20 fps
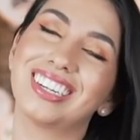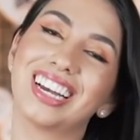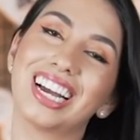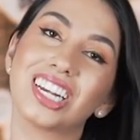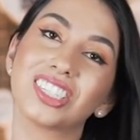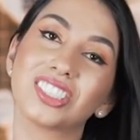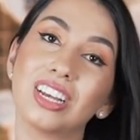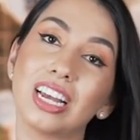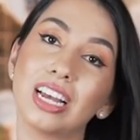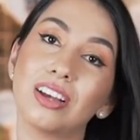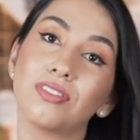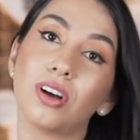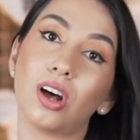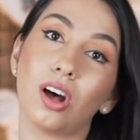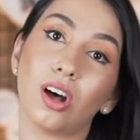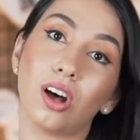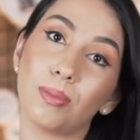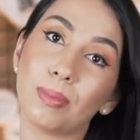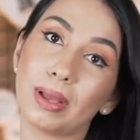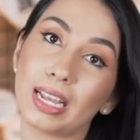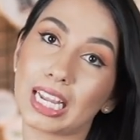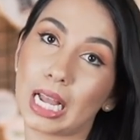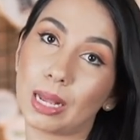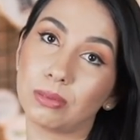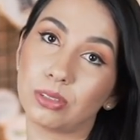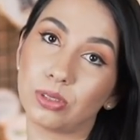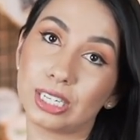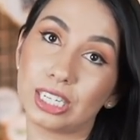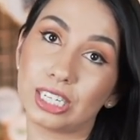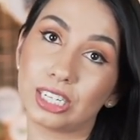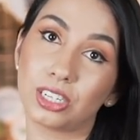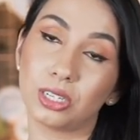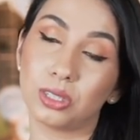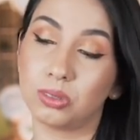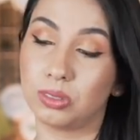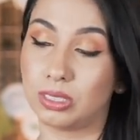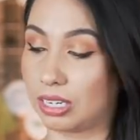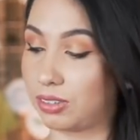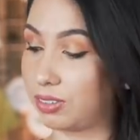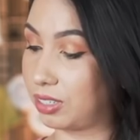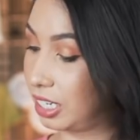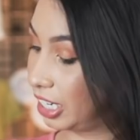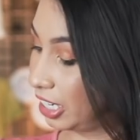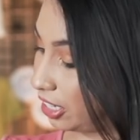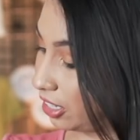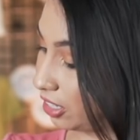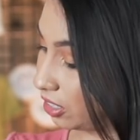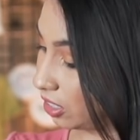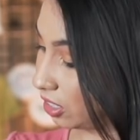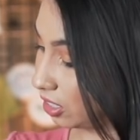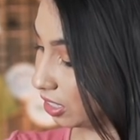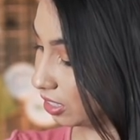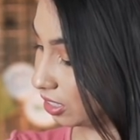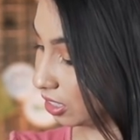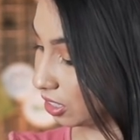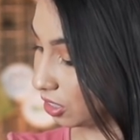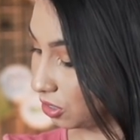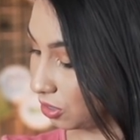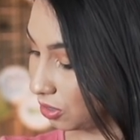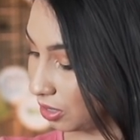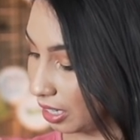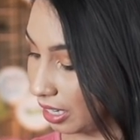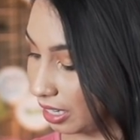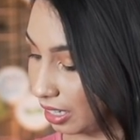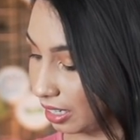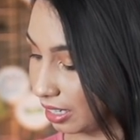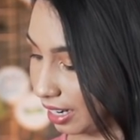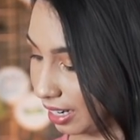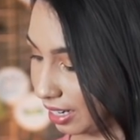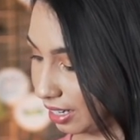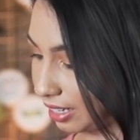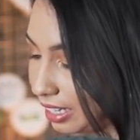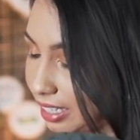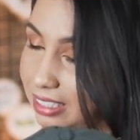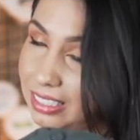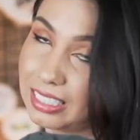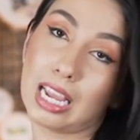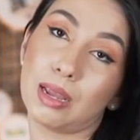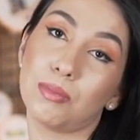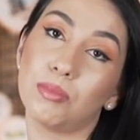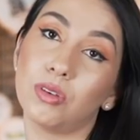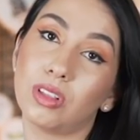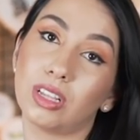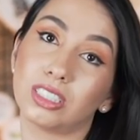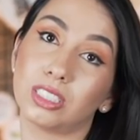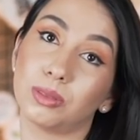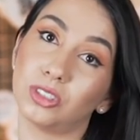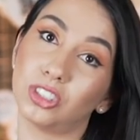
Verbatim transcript: I also have all my caps ready to go down here on this little uh, kind of like table that the